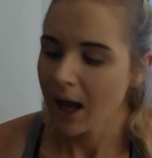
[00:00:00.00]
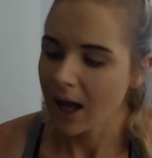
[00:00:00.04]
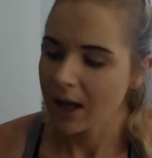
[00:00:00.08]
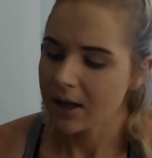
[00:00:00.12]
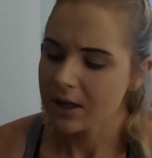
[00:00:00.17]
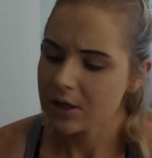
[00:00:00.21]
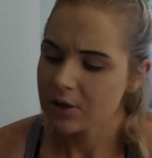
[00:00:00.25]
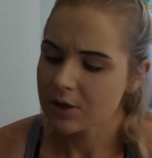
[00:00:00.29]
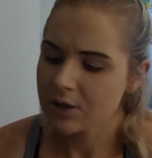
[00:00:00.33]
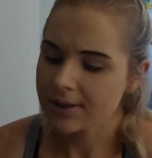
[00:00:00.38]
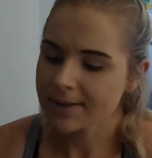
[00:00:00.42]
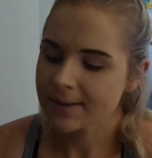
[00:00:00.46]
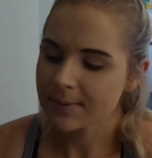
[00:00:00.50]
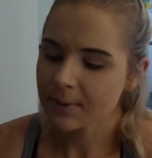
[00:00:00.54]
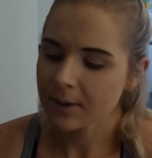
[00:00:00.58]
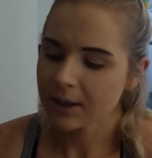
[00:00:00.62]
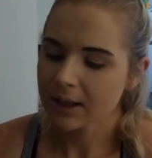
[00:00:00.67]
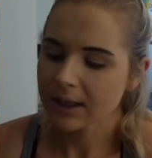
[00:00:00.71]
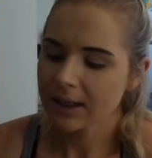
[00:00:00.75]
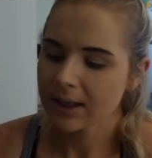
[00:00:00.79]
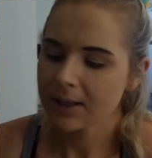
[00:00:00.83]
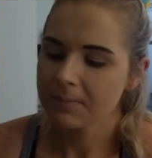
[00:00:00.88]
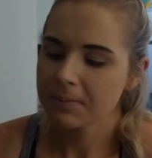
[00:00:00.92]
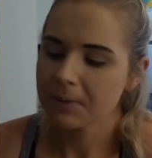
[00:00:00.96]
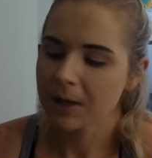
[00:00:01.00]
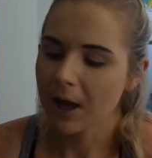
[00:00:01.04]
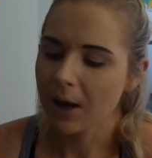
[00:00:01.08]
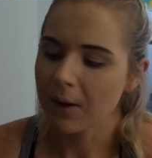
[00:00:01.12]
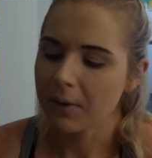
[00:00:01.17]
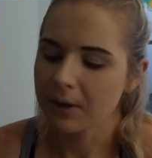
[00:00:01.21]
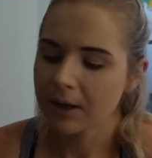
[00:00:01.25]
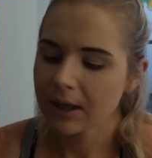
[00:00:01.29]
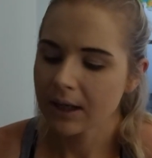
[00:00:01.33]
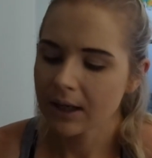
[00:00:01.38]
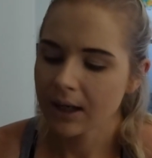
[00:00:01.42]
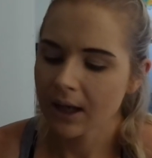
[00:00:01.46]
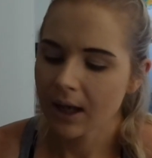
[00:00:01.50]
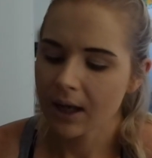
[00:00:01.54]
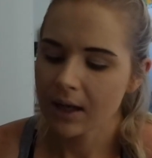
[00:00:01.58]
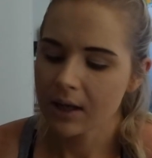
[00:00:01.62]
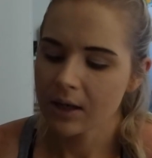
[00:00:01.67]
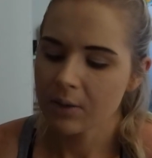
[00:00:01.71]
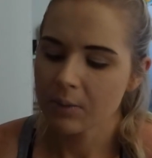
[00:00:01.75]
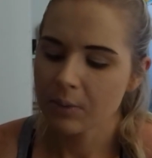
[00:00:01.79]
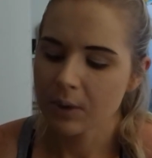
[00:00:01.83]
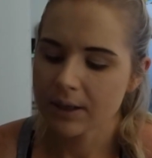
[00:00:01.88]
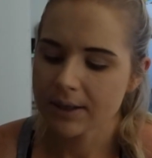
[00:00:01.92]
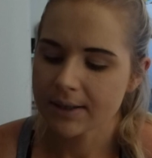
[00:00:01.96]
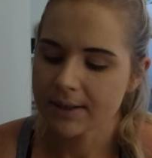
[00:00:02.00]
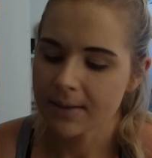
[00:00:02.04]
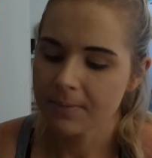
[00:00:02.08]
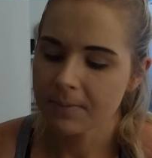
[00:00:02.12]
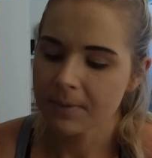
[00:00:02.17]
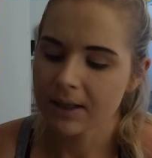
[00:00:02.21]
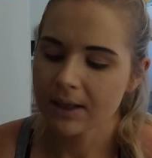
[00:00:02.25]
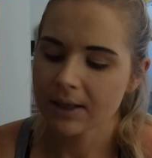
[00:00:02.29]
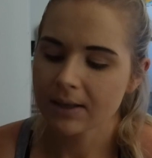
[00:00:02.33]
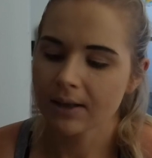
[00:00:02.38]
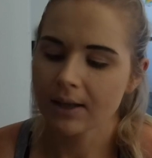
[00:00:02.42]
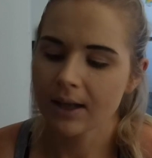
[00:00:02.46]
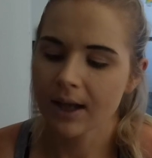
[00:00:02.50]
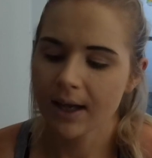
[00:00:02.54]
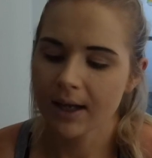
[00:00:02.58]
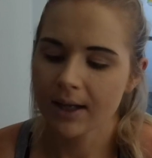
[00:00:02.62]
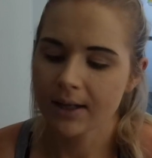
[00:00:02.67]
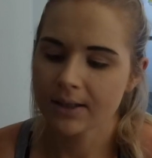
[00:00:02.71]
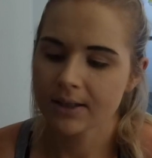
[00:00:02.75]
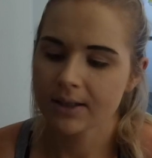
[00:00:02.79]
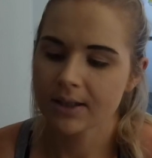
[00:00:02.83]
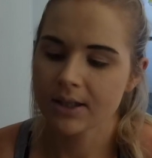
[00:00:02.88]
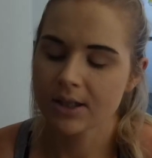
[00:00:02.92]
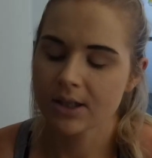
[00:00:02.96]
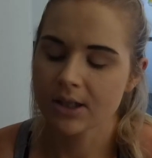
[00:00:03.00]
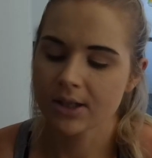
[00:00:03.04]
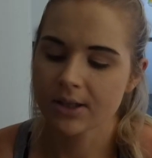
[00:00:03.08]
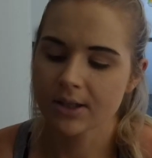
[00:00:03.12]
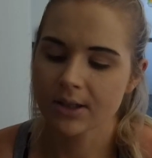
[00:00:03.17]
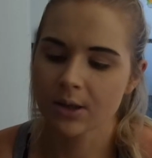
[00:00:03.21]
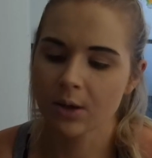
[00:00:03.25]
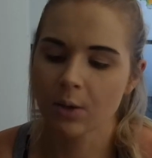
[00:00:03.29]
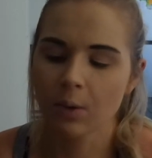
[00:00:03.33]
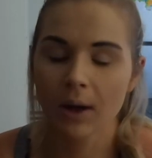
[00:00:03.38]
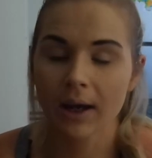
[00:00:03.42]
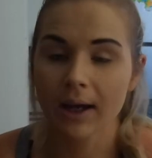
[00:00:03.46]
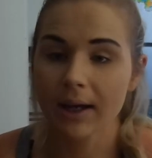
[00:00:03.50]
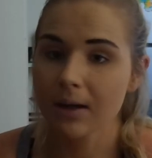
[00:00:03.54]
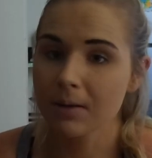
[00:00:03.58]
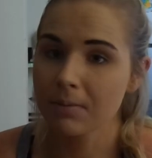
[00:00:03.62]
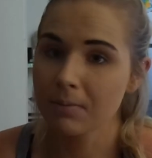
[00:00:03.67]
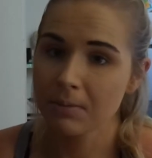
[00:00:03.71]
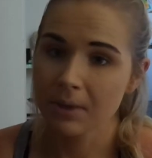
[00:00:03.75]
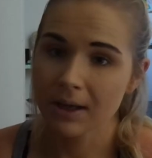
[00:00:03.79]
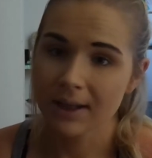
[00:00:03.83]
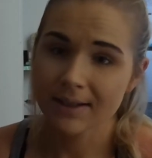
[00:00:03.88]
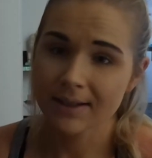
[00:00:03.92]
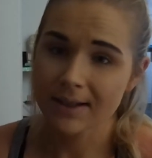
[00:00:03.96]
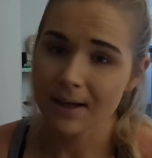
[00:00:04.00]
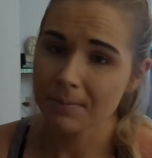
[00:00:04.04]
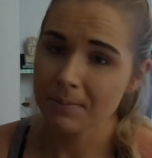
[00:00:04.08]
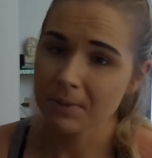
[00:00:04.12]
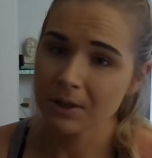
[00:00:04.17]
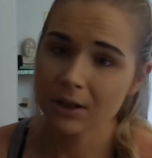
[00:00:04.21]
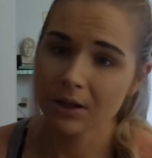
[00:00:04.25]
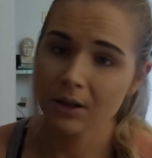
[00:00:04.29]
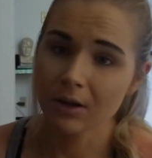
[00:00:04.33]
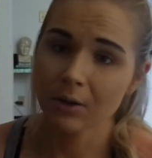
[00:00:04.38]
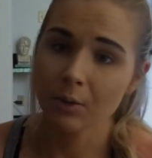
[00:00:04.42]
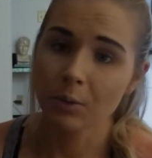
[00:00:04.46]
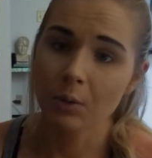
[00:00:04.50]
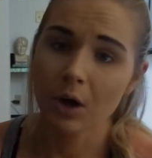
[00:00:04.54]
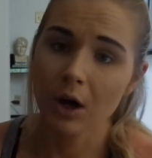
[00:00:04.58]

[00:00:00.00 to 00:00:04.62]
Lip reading: and you just want to keep going, and you want something light to just quick mix up into your